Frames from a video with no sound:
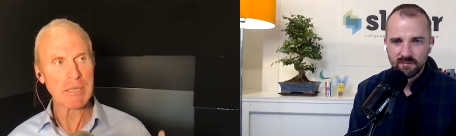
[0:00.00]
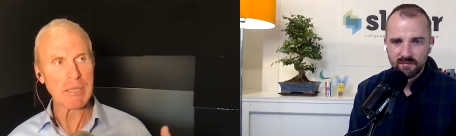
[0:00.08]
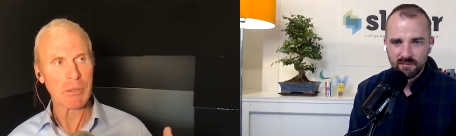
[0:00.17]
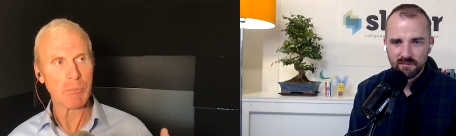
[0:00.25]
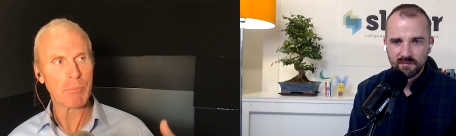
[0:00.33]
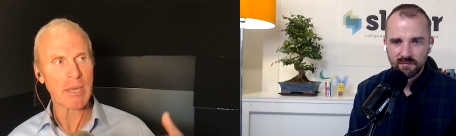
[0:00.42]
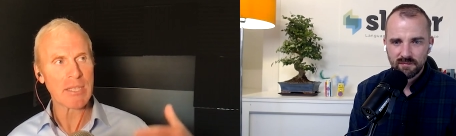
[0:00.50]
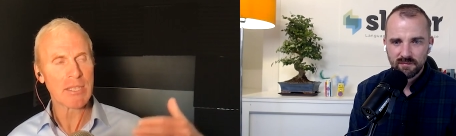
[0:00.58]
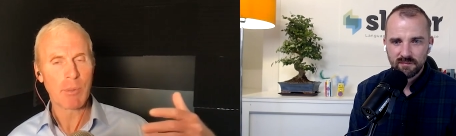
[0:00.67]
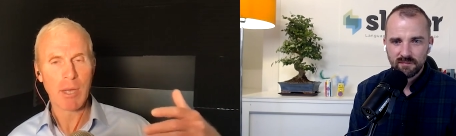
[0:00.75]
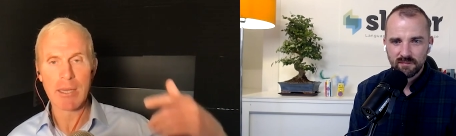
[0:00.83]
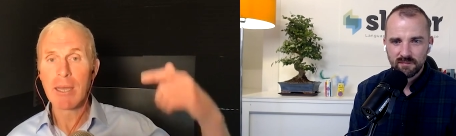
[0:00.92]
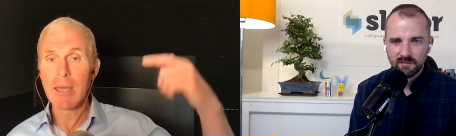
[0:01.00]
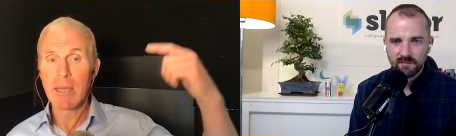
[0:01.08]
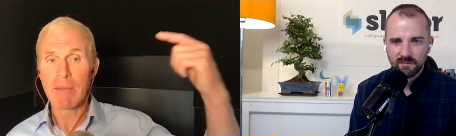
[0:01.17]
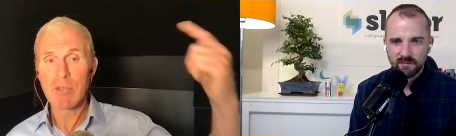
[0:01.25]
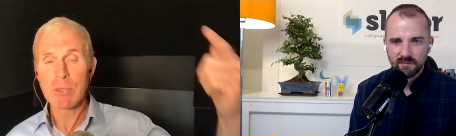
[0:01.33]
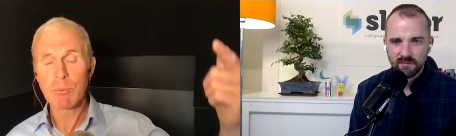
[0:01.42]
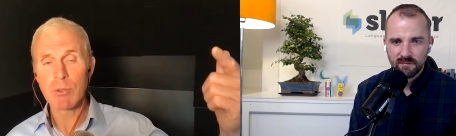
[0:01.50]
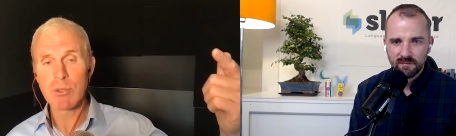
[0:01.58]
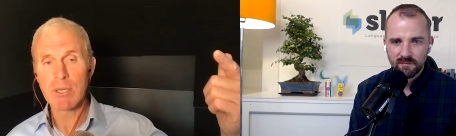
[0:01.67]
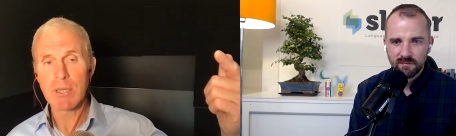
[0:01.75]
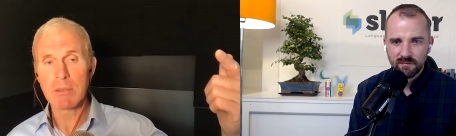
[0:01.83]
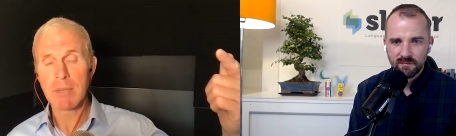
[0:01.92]
Speaker 1: you know, based upon if this
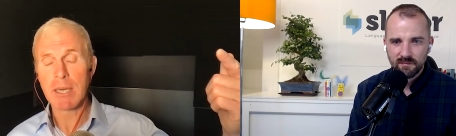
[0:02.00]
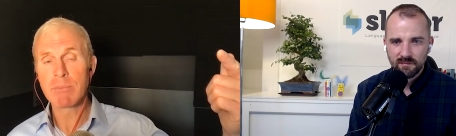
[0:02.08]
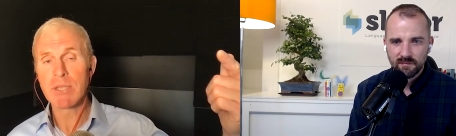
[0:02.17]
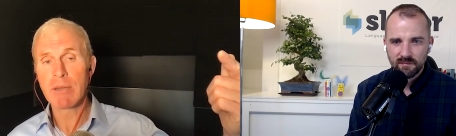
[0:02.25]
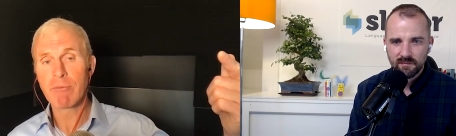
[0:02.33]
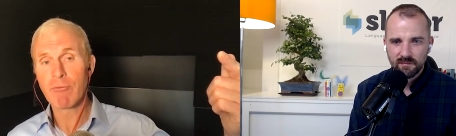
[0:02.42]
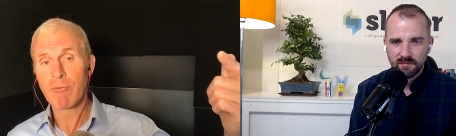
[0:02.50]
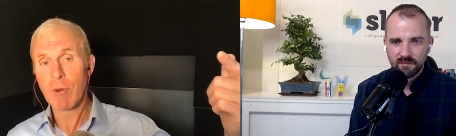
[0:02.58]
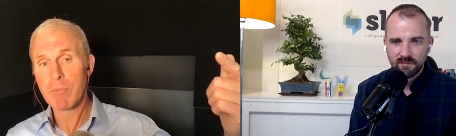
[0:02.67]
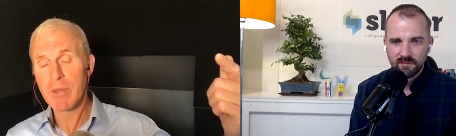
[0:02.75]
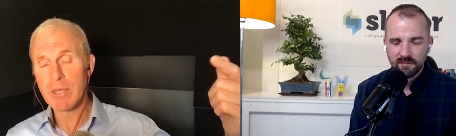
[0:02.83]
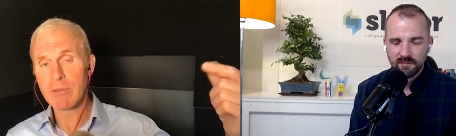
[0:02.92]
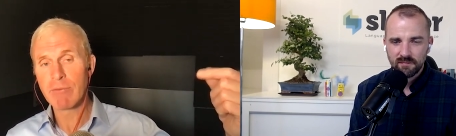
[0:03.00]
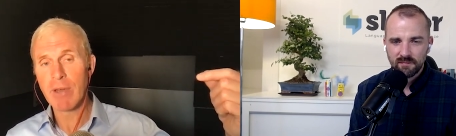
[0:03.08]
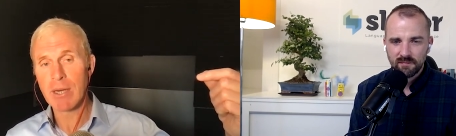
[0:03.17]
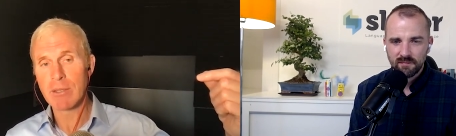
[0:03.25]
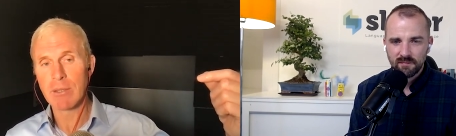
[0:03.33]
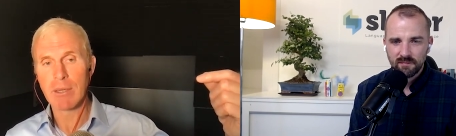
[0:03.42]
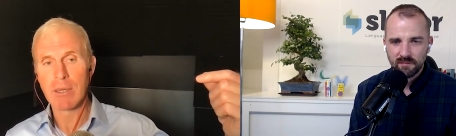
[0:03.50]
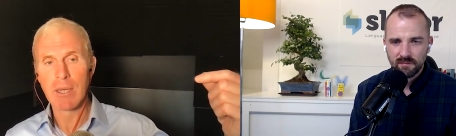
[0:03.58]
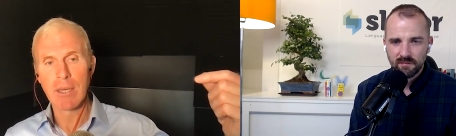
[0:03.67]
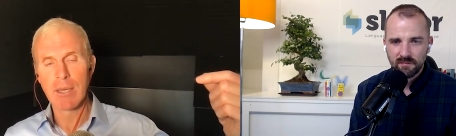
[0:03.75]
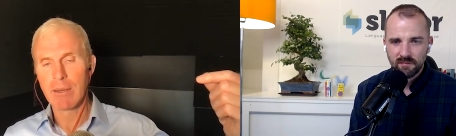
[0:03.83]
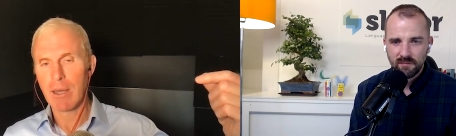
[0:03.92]
person c- comes in from this vector,
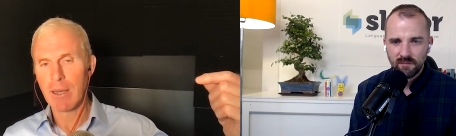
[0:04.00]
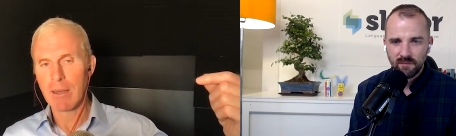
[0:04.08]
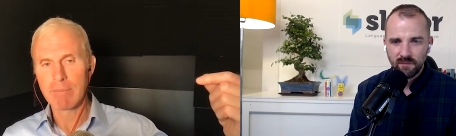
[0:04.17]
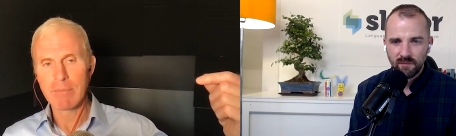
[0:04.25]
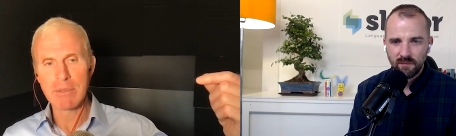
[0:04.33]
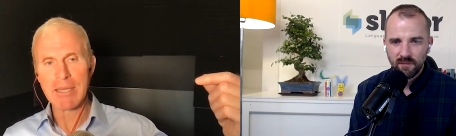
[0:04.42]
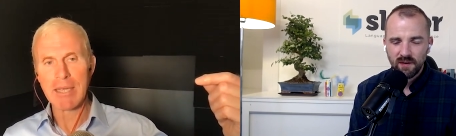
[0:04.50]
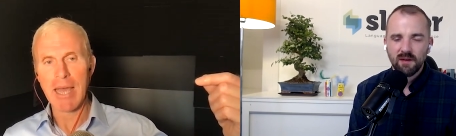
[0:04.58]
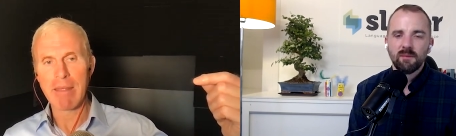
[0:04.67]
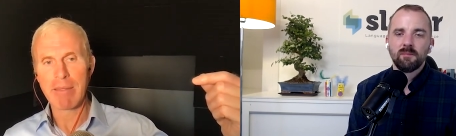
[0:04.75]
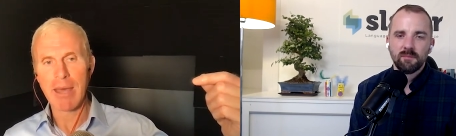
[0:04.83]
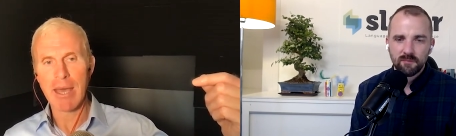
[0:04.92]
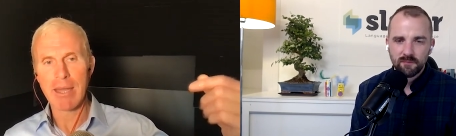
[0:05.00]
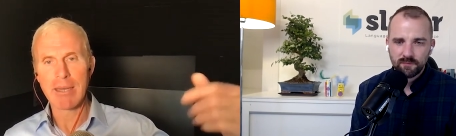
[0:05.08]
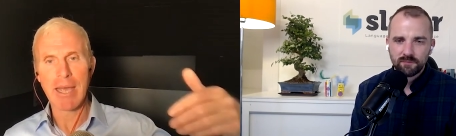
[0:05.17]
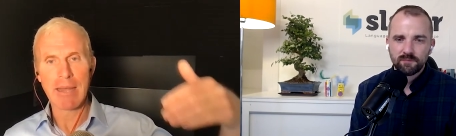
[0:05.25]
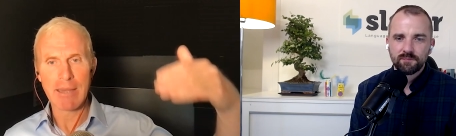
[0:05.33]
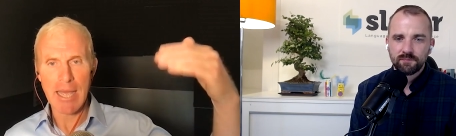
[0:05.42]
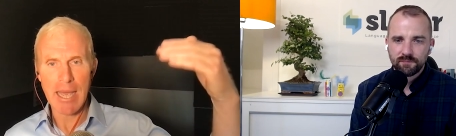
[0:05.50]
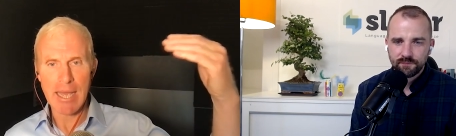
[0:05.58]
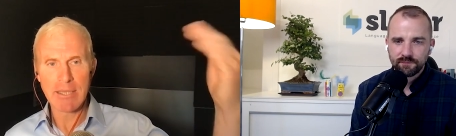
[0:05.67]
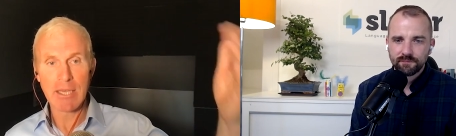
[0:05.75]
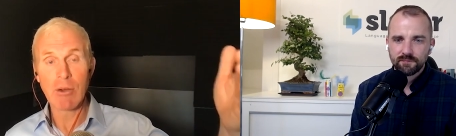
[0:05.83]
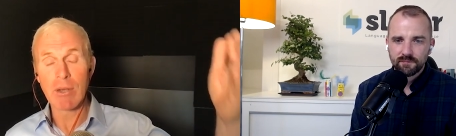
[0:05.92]
uh, yeah. and then, and
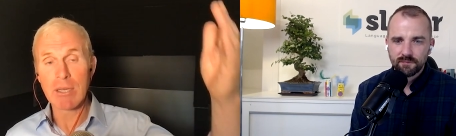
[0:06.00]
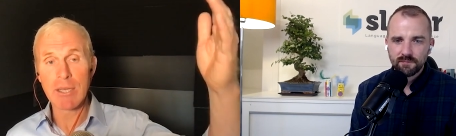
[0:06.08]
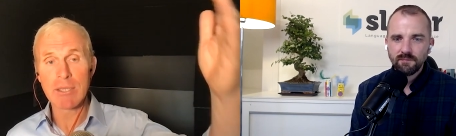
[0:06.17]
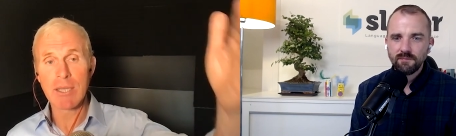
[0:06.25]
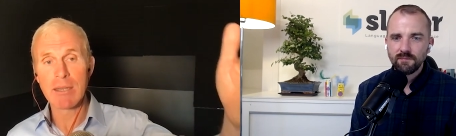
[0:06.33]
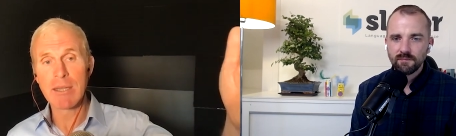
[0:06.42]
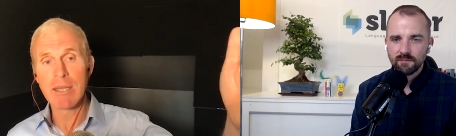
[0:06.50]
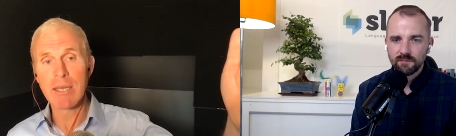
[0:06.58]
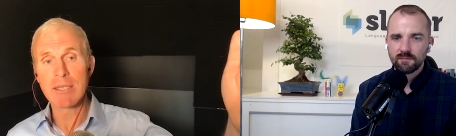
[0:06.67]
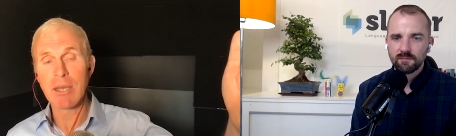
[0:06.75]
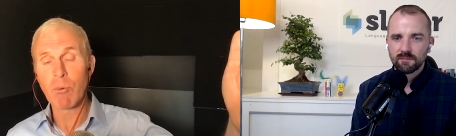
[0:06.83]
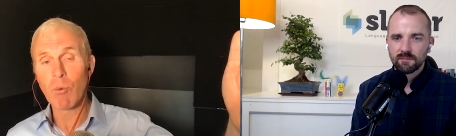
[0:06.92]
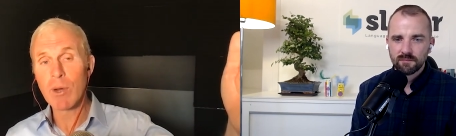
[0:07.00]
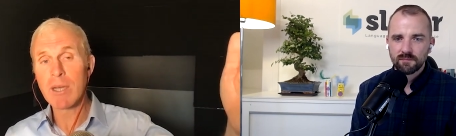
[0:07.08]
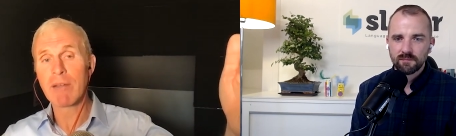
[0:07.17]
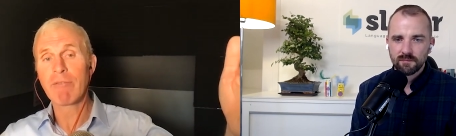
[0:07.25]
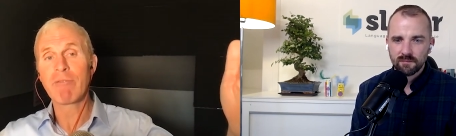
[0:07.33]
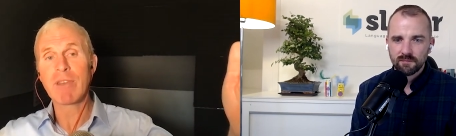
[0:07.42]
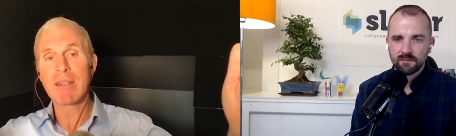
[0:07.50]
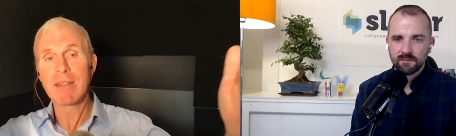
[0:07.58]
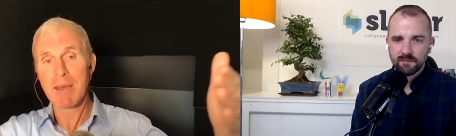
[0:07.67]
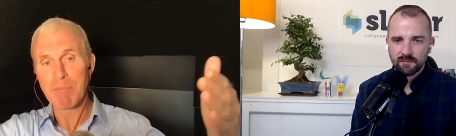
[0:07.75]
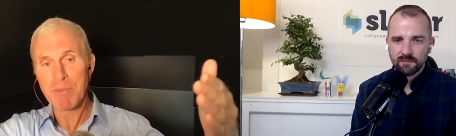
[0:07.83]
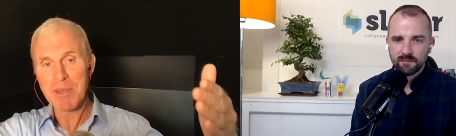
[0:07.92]
lands here and clicks on this, then we're going to feed
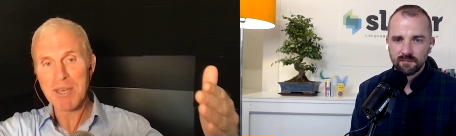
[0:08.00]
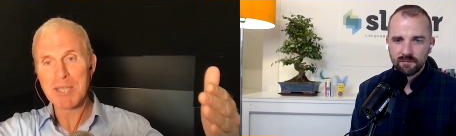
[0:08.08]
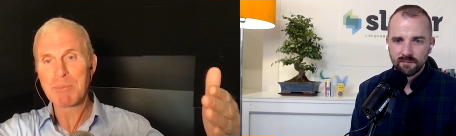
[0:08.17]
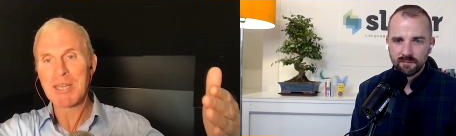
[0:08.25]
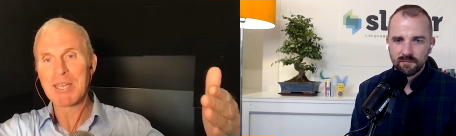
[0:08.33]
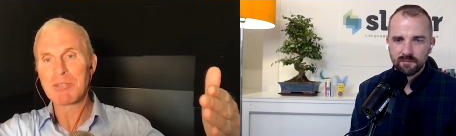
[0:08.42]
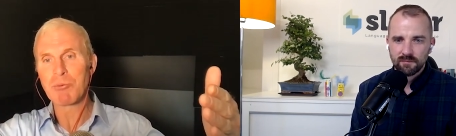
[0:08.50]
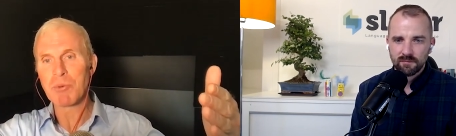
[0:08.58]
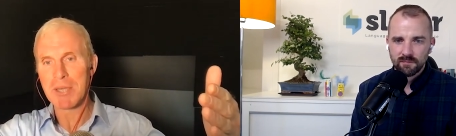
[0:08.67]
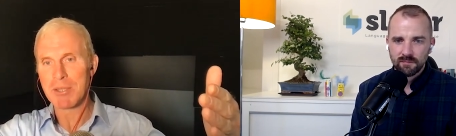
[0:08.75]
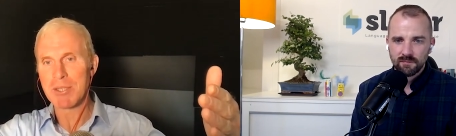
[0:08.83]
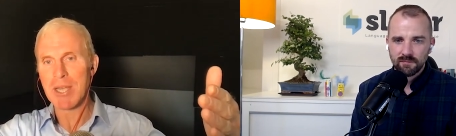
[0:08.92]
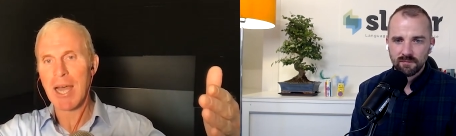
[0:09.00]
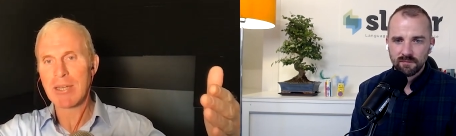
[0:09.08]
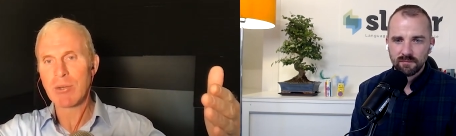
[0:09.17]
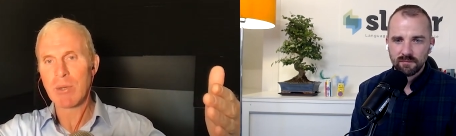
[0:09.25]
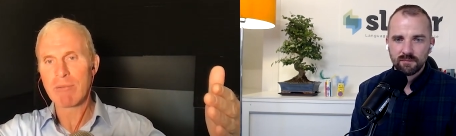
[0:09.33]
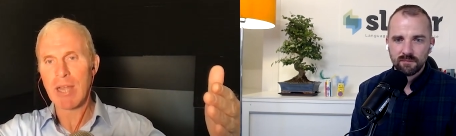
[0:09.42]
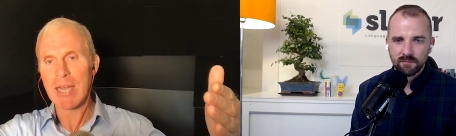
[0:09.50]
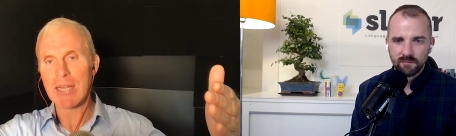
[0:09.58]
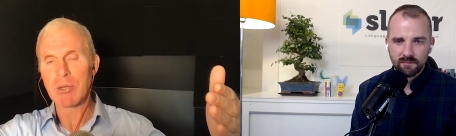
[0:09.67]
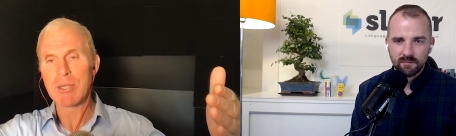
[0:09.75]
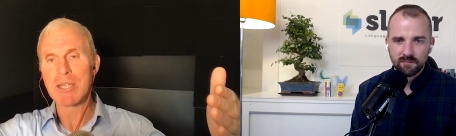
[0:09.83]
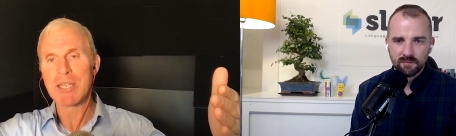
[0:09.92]
them this because w- there's a high degree of
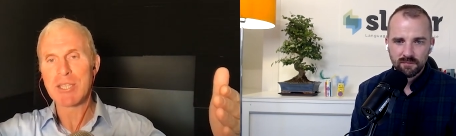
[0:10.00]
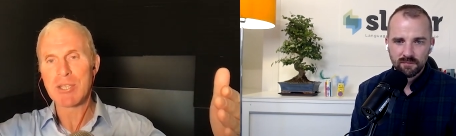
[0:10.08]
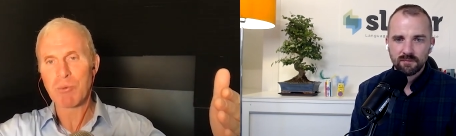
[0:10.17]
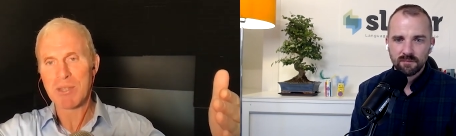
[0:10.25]
likelihood that this is